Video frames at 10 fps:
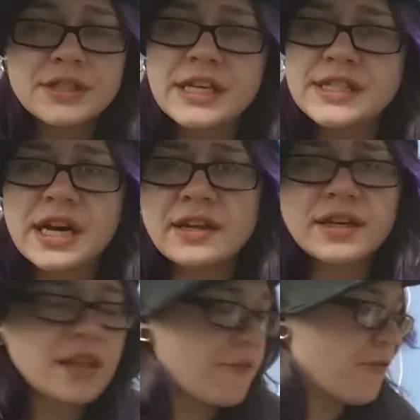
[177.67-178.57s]
Tastes kind of
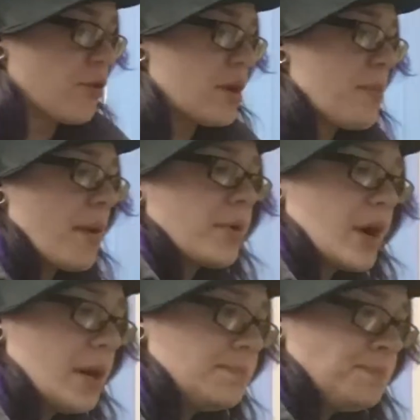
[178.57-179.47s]
like that fruity
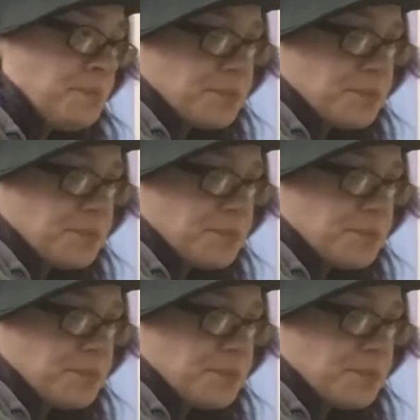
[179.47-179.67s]
bubblegum